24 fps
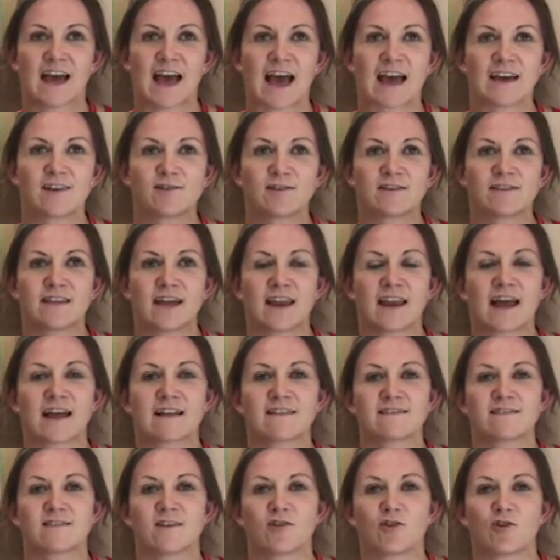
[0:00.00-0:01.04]
Adults
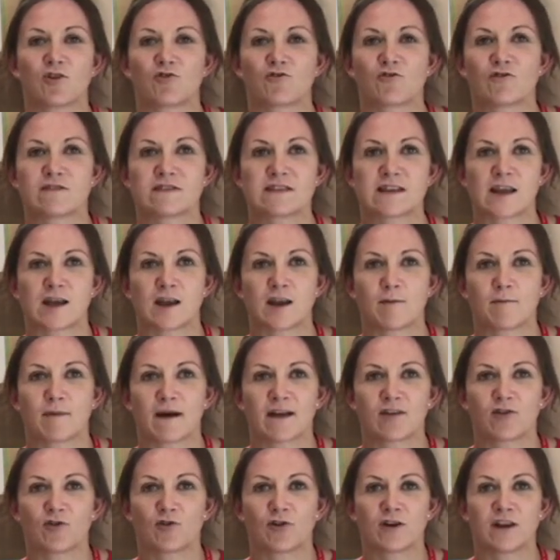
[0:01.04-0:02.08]
enhance the children's learning by
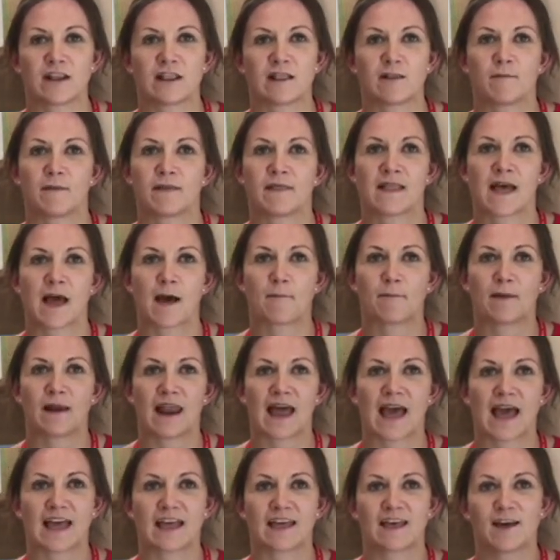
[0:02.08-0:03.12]
joining them in their
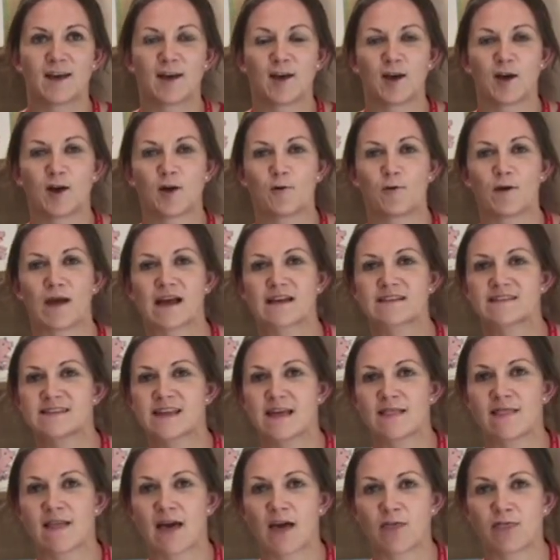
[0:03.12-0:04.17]
play. We
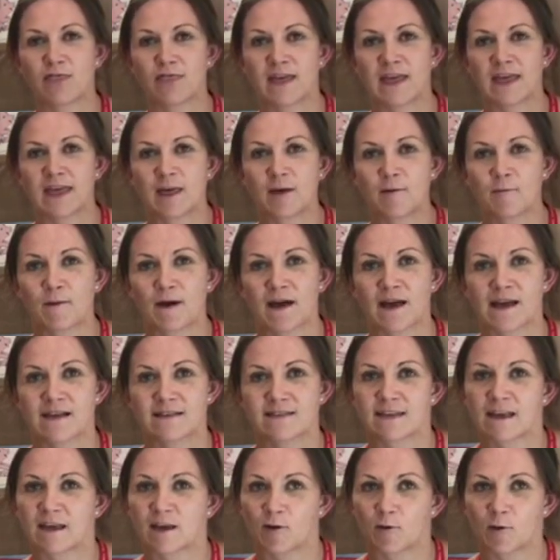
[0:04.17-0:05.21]
extend their thinking by
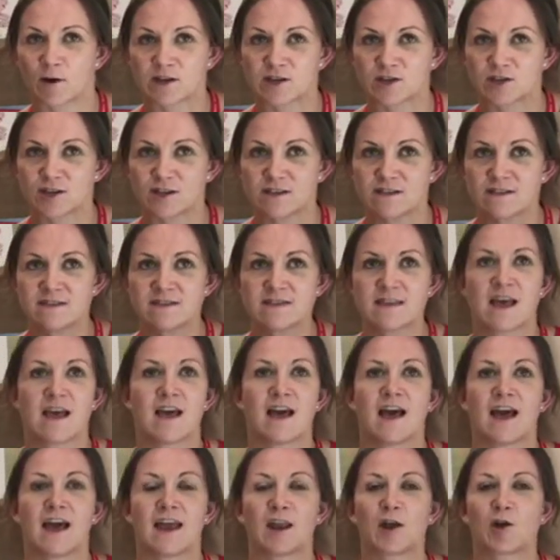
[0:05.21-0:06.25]
asking questions
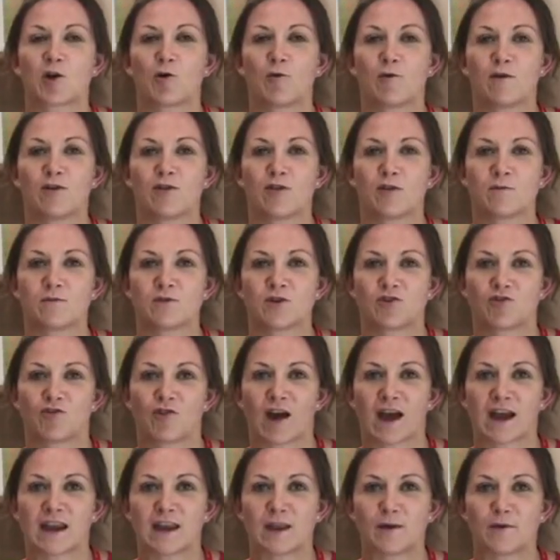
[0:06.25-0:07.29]
and encourage them to
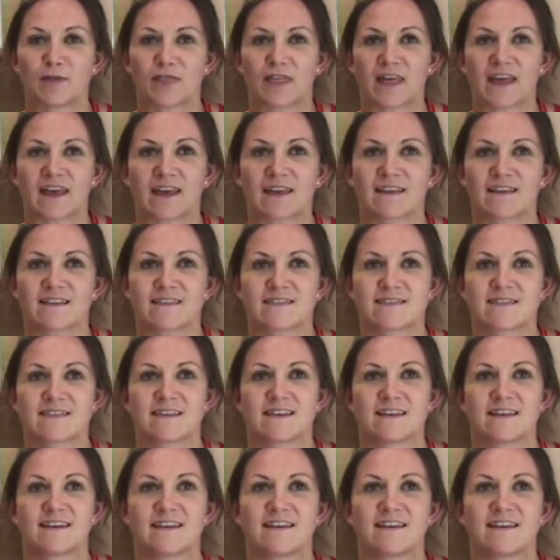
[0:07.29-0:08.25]
try new things.